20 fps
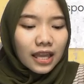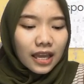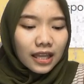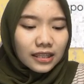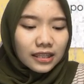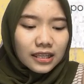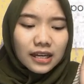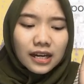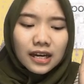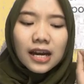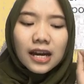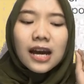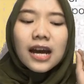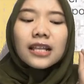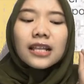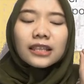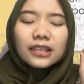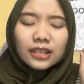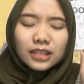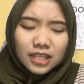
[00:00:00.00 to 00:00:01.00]
the
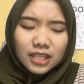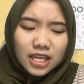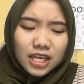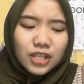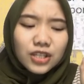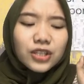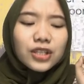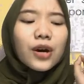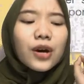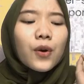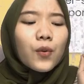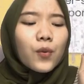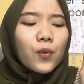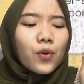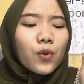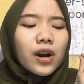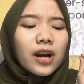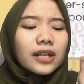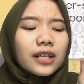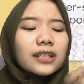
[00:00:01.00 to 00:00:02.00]
teach
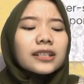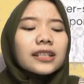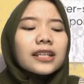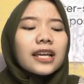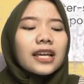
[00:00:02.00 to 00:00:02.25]
word